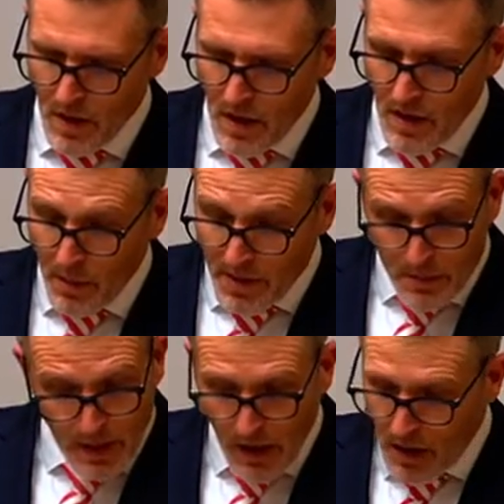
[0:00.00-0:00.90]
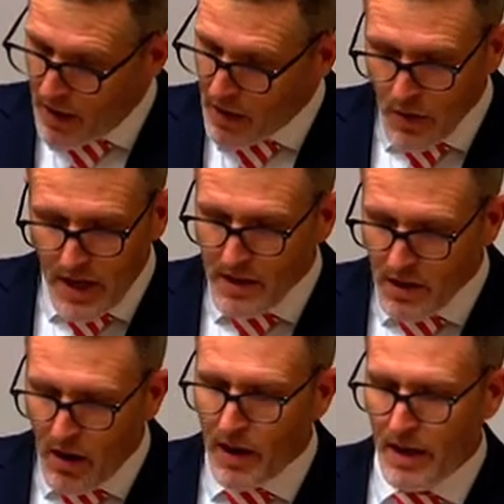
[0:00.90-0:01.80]
Deputy Speaker, I agree
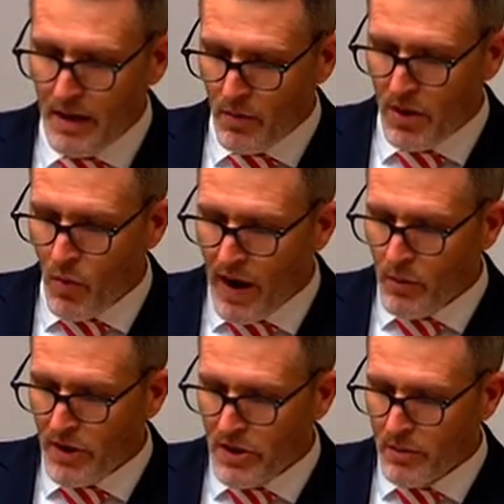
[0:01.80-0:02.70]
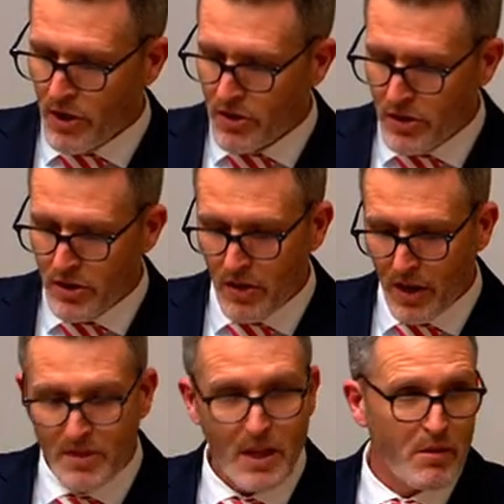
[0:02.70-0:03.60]
entirely with the way in which the motion
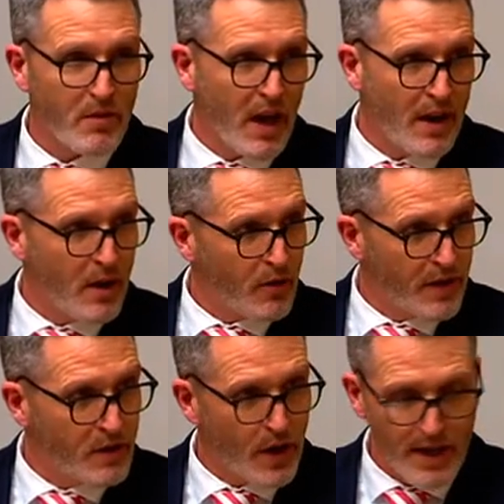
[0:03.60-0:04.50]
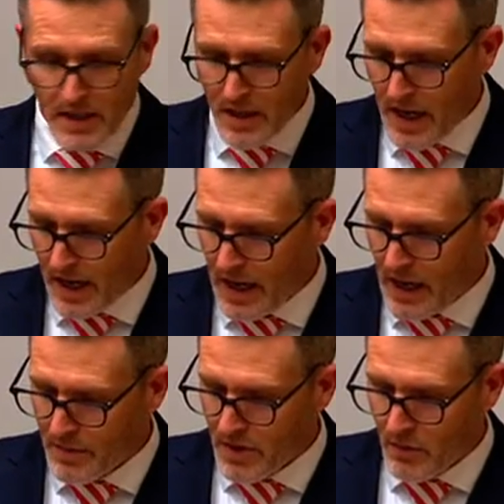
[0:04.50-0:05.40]
describes some of the unhealthy trends and
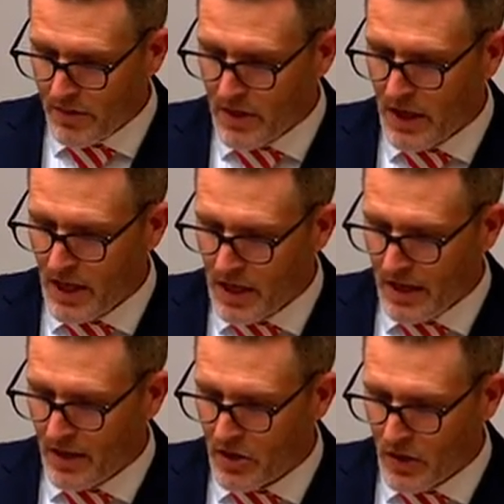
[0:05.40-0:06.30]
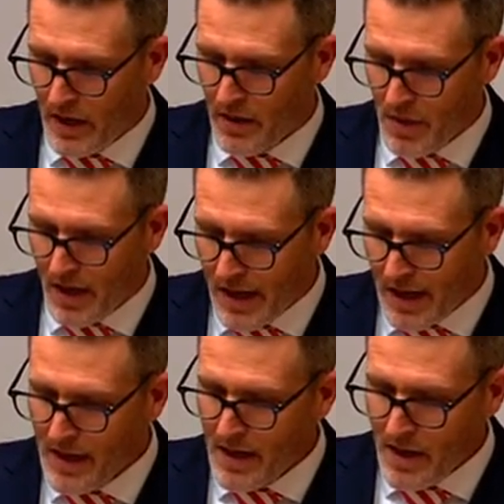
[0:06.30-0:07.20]
outcomes that we've seen in the Australian media,
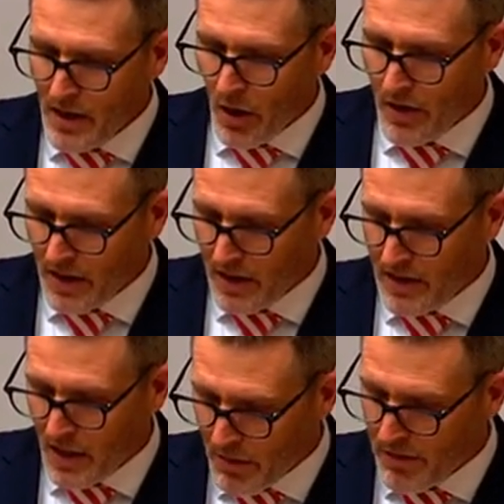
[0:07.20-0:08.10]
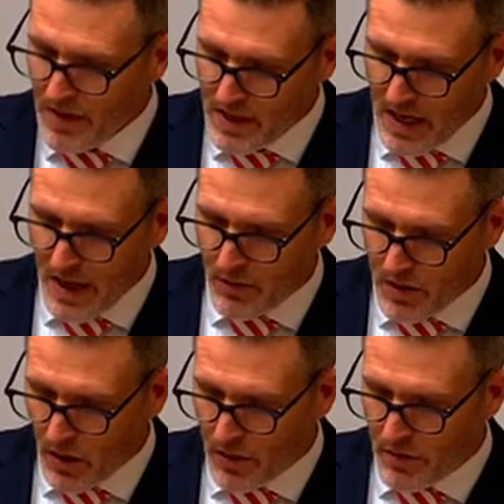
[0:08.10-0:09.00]
noting that some of these are the
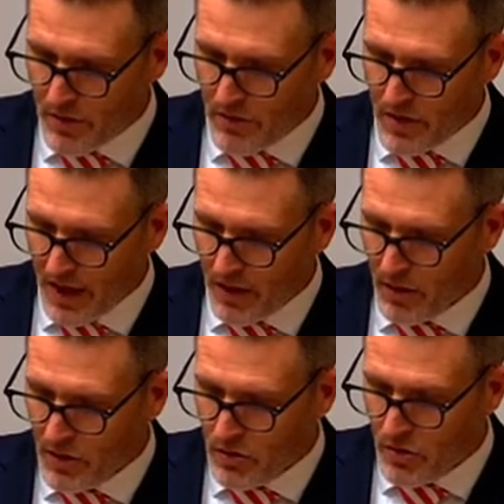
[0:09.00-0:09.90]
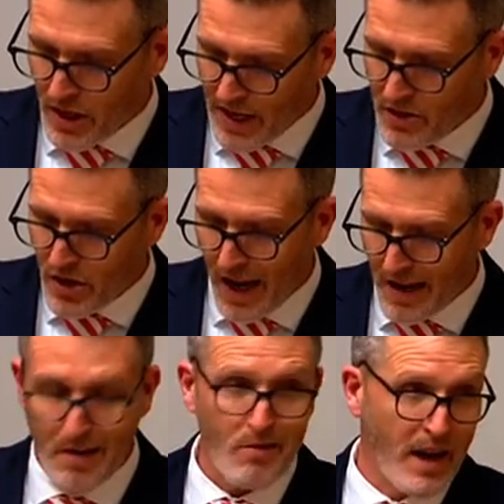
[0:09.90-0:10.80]
result of technological change
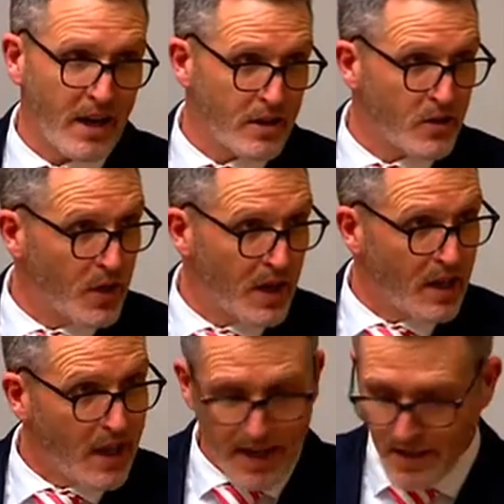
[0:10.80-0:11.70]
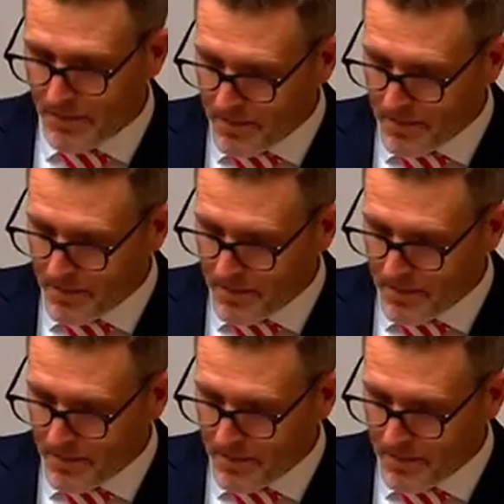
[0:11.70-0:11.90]
and regulatory neglect.